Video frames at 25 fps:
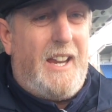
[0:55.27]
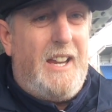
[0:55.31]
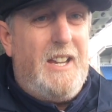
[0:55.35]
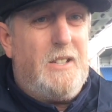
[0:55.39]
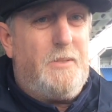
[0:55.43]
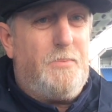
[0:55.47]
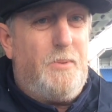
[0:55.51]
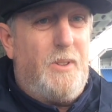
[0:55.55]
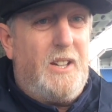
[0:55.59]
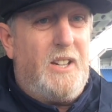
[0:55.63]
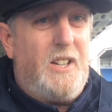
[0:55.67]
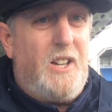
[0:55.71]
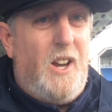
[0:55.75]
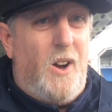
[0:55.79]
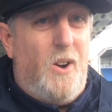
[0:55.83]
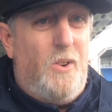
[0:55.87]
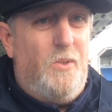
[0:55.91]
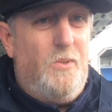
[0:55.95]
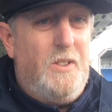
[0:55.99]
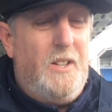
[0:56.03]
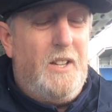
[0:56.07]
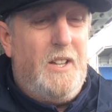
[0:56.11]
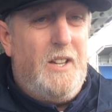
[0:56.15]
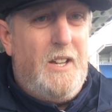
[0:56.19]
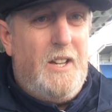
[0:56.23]
Eastwood in
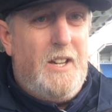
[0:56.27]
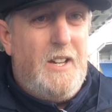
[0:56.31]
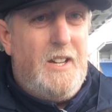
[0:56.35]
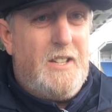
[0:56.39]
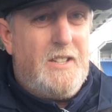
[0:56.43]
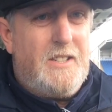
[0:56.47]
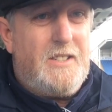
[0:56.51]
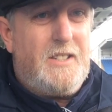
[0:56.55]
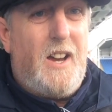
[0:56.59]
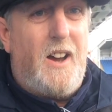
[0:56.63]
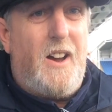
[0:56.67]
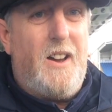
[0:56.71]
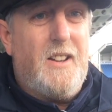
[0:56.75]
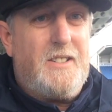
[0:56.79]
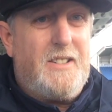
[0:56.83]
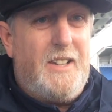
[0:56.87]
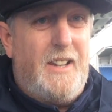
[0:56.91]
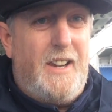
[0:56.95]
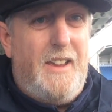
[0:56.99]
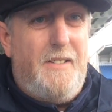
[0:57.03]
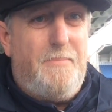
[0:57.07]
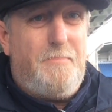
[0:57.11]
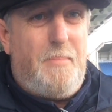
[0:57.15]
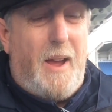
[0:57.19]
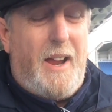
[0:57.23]
goal, Scars
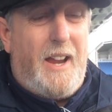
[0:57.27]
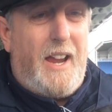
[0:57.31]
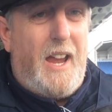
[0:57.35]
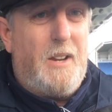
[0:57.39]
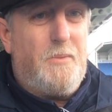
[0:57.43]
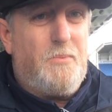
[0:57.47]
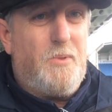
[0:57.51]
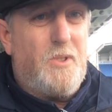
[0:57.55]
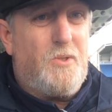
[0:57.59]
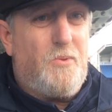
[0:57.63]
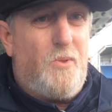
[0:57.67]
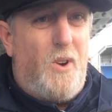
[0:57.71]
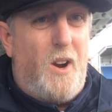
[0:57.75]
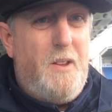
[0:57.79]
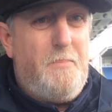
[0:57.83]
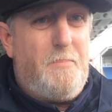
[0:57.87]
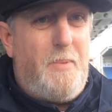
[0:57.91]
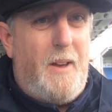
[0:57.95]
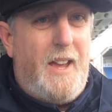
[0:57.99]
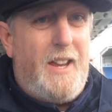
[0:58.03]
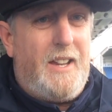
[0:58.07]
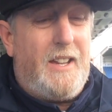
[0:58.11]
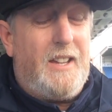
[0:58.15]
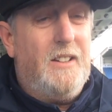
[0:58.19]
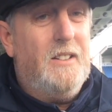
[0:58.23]
left back, Edwards right
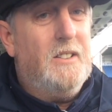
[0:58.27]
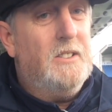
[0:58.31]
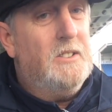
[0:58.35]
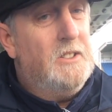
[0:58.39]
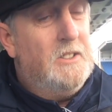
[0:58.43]
back,